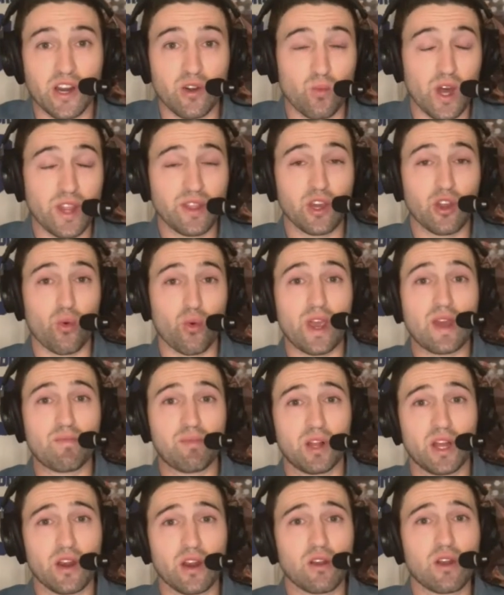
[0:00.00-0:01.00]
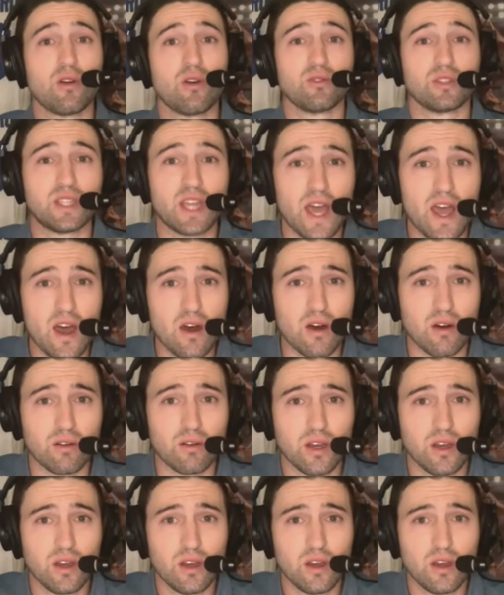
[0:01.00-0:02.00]
And when the great player goes
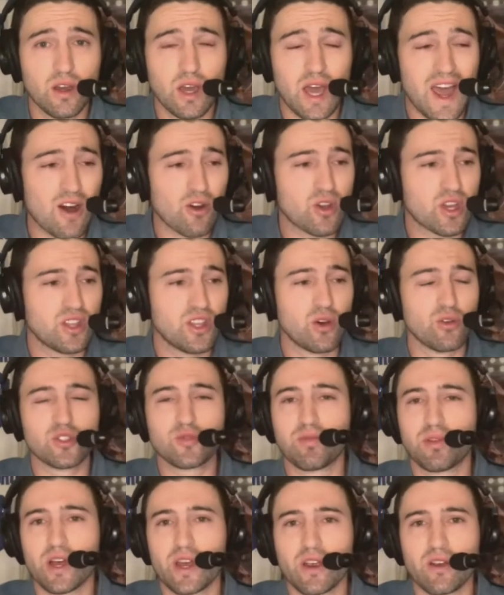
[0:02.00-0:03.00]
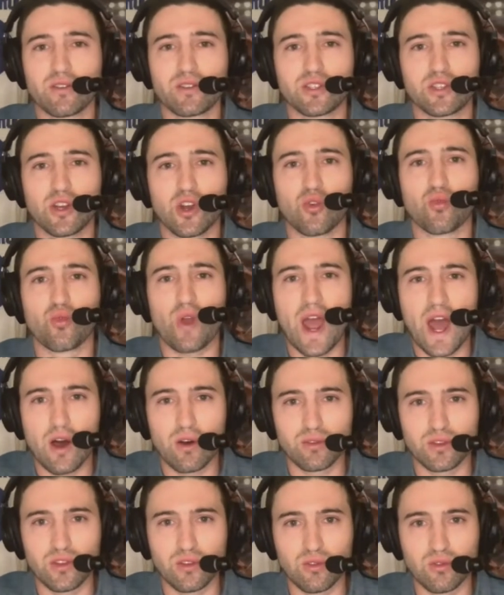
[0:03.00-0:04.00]
down, how can those players
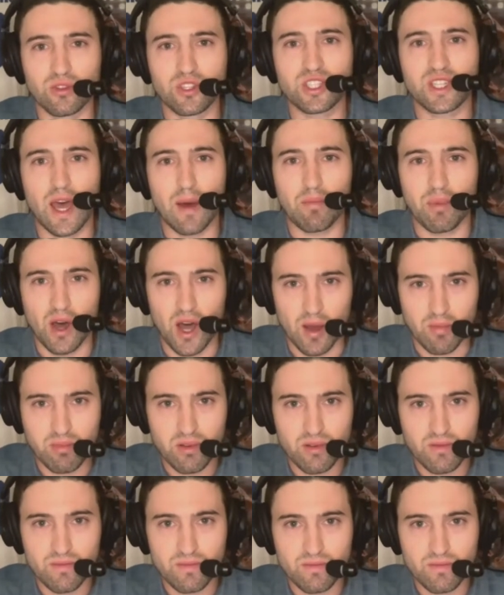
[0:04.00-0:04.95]
around you step up?